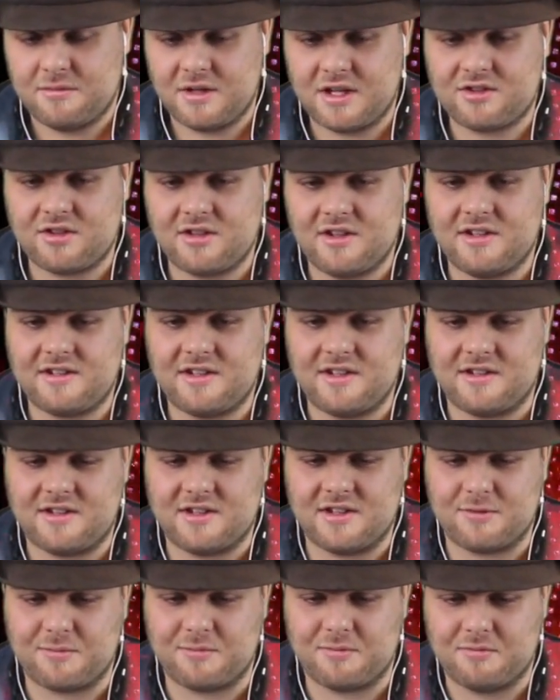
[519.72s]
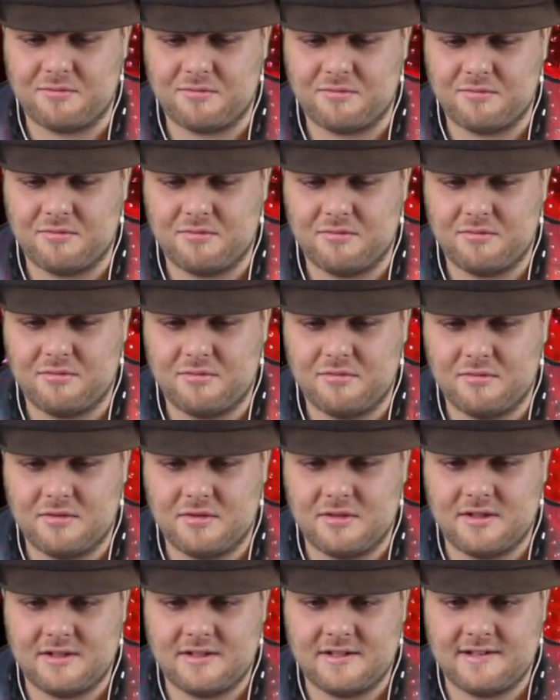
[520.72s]
Especially since
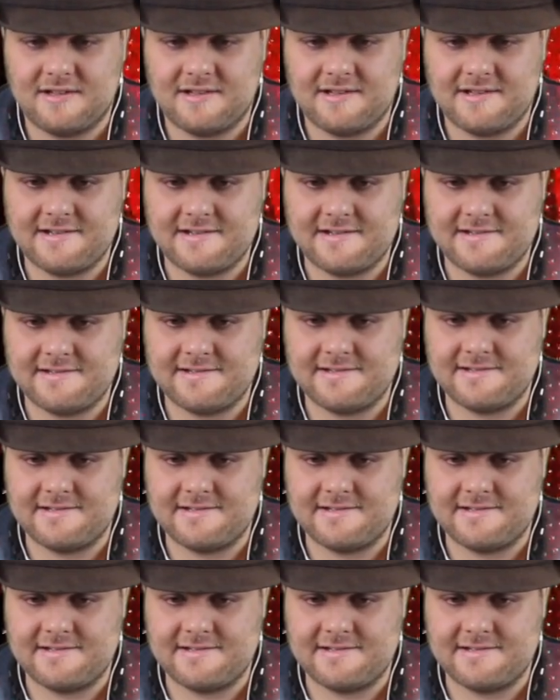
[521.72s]
I don't know.